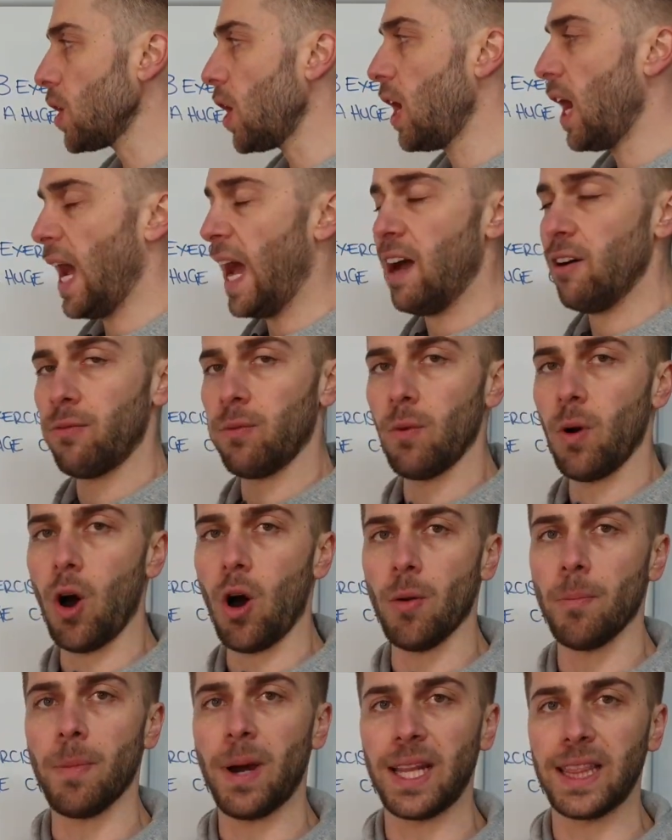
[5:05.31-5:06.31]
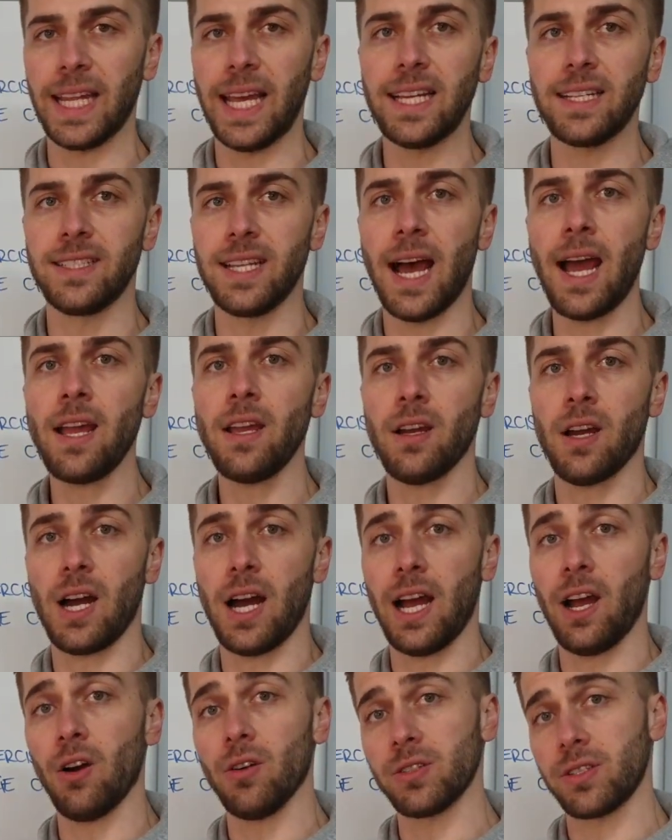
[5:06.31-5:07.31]
I have on my leg day,
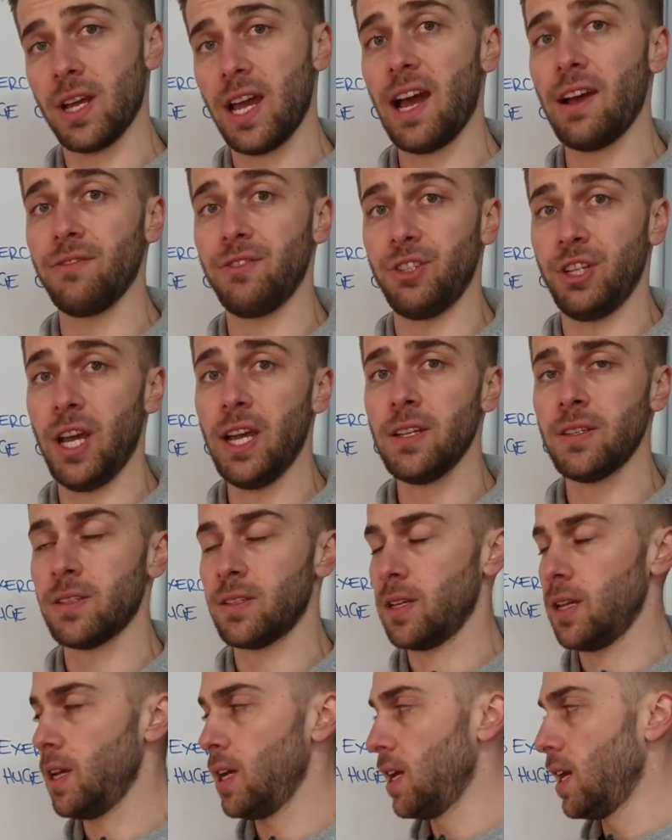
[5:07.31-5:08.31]
I also have chest.